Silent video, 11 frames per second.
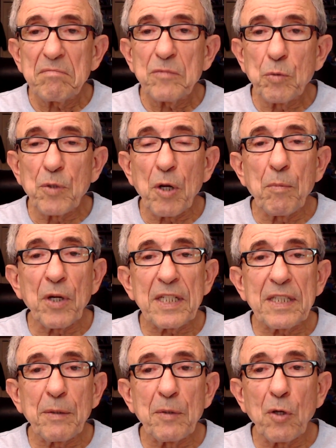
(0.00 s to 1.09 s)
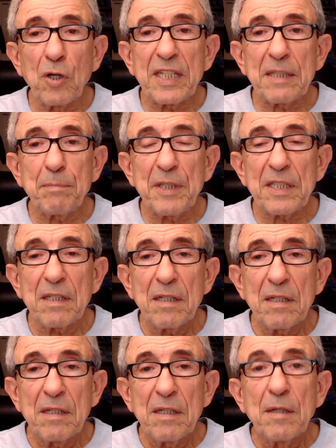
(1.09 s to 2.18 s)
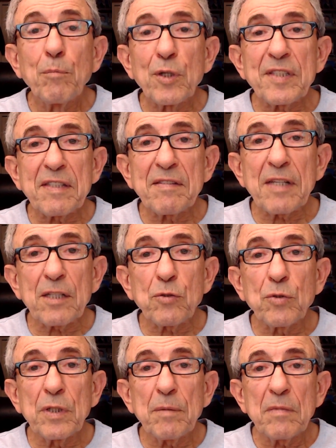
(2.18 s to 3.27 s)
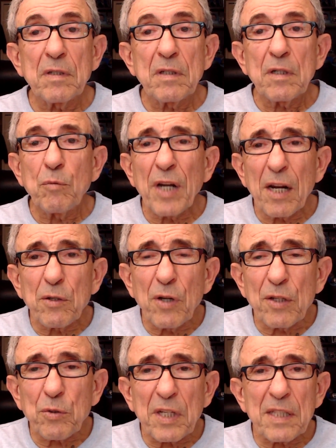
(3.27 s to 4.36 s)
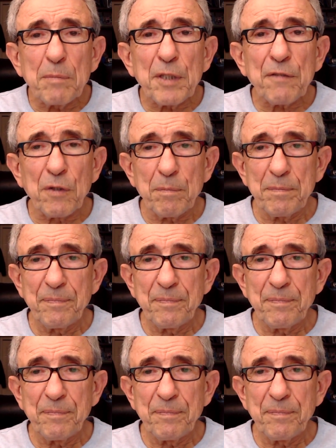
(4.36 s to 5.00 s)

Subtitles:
Tomorrow morning they will all get meat. Moses said to him, where are you going to get the meat from?